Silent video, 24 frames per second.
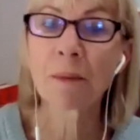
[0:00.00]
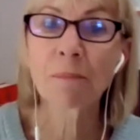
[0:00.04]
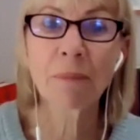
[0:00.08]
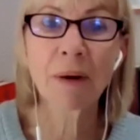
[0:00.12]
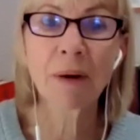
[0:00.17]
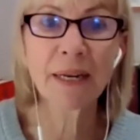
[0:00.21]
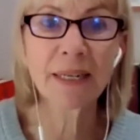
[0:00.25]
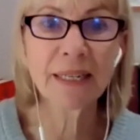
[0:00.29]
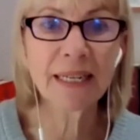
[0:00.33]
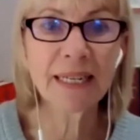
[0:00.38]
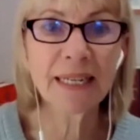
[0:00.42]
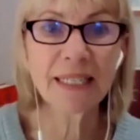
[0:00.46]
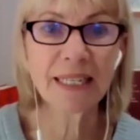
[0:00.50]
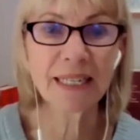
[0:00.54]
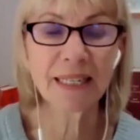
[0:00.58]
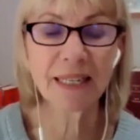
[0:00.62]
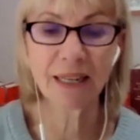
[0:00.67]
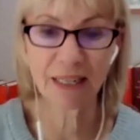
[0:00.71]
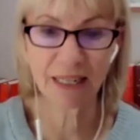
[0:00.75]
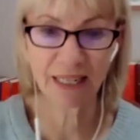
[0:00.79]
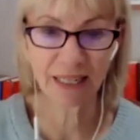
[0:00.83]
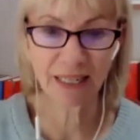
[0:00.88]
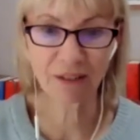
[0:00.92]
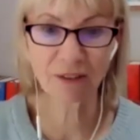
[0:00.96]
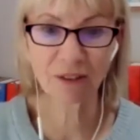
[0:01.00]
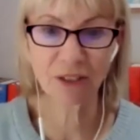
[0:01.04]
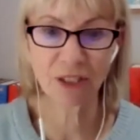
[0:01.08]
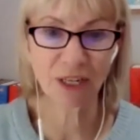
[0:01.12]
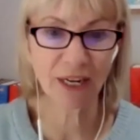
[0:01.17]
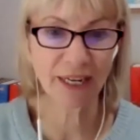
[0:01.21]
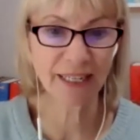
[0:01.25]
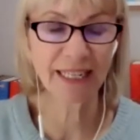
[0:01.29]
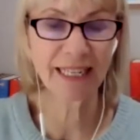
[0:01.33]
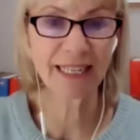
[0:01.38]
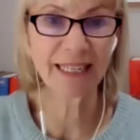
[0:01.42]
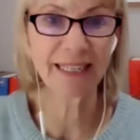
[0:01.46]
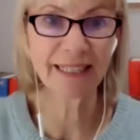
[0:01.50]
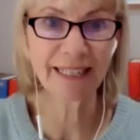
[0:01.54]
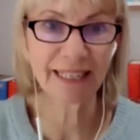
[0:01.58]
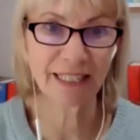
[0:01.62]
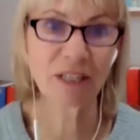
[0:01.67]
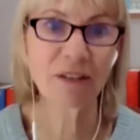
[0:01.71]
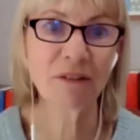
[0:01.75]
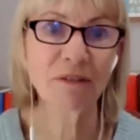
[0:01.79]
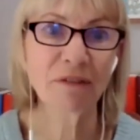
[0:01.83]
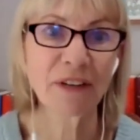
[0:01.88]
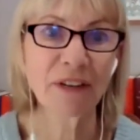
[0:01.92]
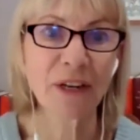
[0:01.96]
by knitting her little tiny
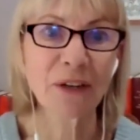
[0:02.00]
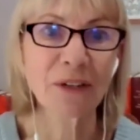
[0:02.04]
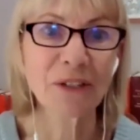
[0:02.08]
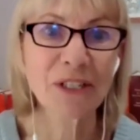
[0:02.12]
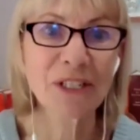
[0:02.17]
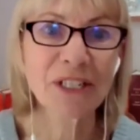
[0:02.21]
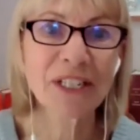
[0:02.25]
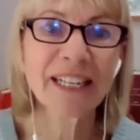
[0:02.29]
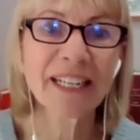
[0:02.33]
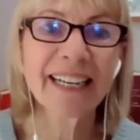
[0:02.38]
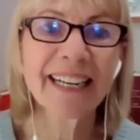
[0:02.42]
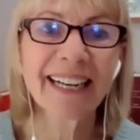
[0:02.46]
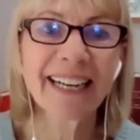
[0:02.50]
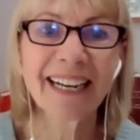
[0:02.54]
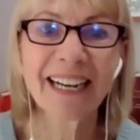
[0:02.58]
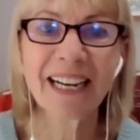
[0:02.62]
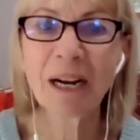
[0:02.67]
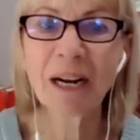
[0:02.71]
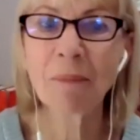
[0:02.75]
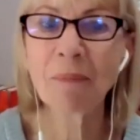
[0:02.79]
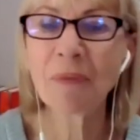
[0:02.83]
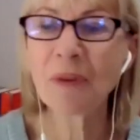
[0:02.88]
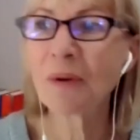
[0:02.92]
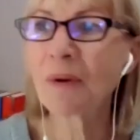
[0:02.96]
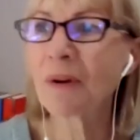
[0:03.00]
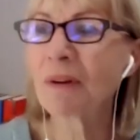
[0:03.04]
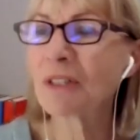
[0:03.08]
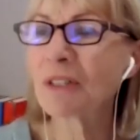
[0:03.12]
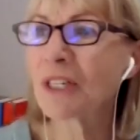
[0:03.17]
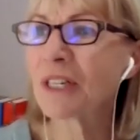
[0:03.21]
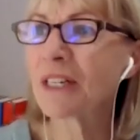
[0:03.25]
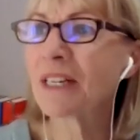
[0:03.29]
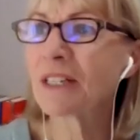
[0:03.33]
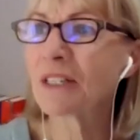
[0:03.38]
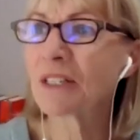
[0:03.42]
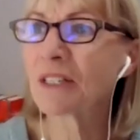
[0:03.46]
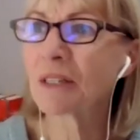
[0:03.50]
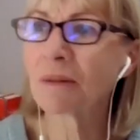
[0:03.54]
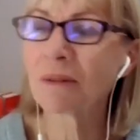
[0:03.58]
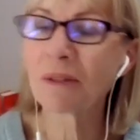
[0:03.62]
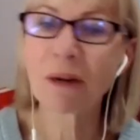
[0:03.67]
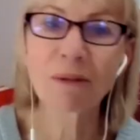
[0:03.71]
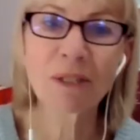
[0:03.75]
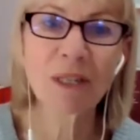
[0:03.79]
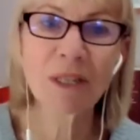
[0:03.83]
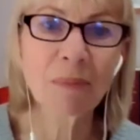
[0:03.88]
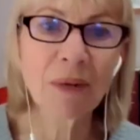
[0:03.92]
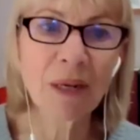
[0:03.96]
knitted figures. Um, you know, she knits you
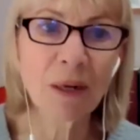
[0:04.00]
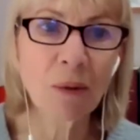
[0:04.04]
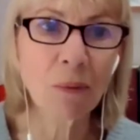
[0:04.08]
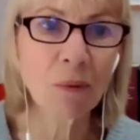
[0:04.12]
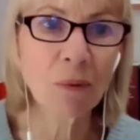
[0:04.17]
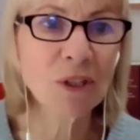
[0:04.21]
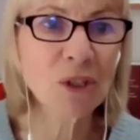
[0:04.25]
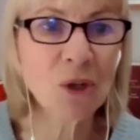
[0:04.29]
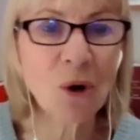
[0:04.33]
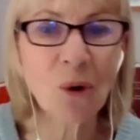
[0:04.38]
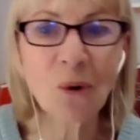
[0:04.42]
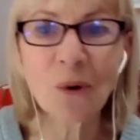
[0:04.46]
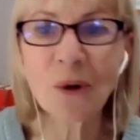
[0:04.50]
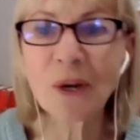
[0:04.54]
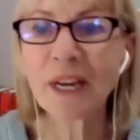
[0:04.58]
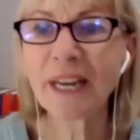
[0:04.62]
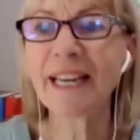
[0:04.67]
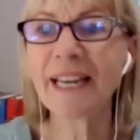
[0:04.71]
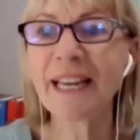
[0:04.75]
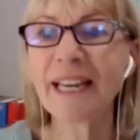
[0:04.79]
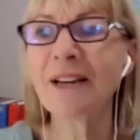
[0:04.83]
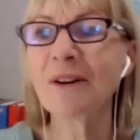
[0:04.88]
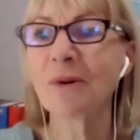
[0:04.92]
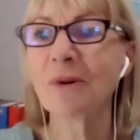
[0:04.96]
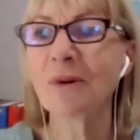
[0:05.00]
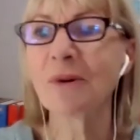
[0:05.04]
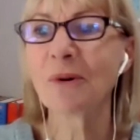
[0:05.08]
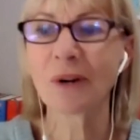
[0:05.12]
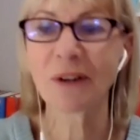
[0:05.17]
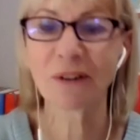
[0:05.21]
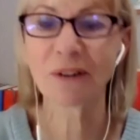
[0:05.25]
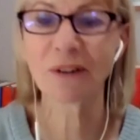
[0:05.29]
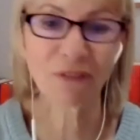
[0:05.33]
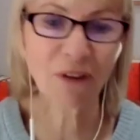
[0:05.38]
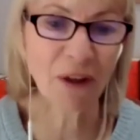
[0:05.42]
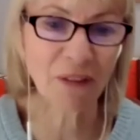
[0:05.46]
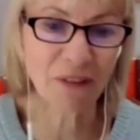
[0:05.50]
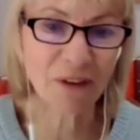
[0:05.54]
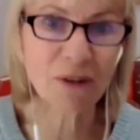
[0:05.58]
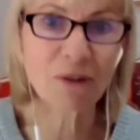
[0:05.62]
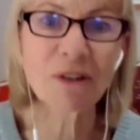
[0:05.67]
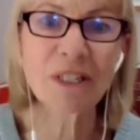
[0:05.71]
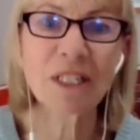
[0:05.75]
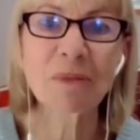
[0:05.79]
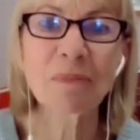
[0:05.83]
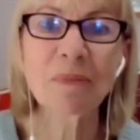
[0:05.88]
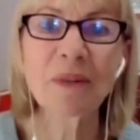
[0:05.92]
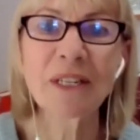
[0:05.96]
know somebody on a donkey or Father
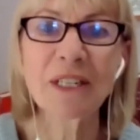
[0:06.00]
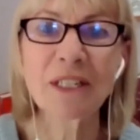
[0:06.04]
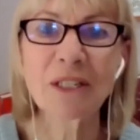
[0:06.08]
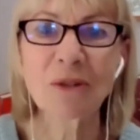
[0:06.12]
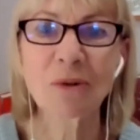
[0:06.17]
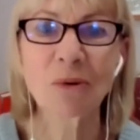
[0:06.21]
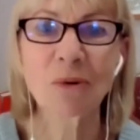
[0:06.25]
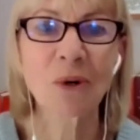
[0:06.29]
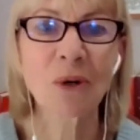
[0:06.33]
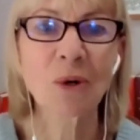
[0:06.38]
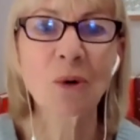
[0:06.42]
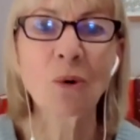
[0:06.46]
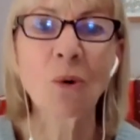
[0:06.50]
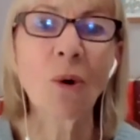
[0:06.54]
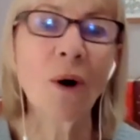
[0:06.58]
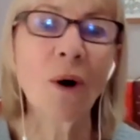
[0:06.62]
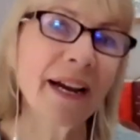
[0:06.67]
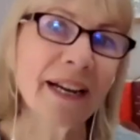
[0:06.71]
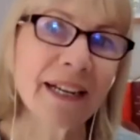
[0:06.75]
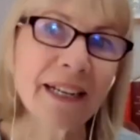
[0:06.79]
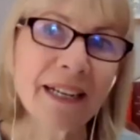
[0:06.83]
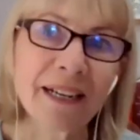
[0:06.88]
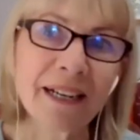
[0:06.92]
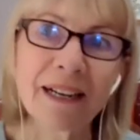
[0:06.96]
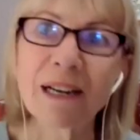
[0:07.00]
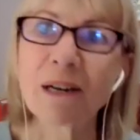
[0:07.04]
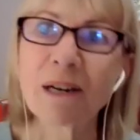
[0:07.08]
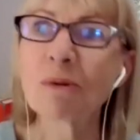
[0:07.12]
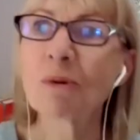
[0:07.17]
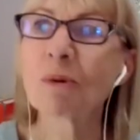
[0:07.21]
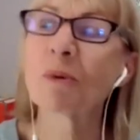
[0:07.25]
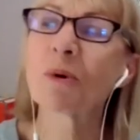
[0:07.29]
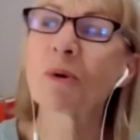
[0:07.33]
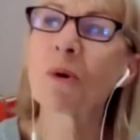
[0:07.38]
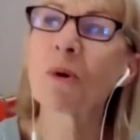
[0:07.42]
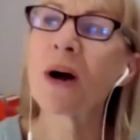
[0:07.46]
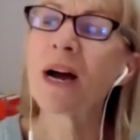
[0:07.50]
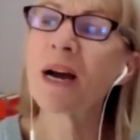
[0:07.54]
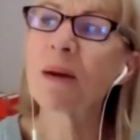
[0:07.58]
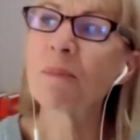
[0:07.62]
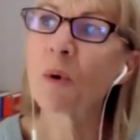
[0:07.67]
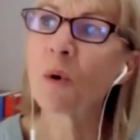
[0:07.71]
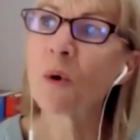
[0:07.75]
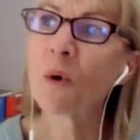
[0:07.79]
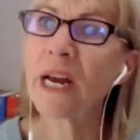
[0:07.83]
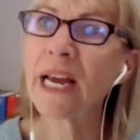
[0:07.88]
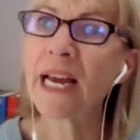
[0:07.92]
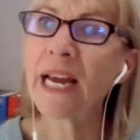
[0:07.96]
Christmas or choir girl or choir
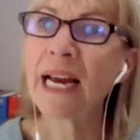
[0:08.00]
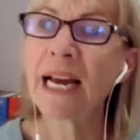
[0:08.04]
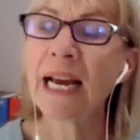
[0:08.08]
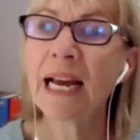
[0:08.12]
boy.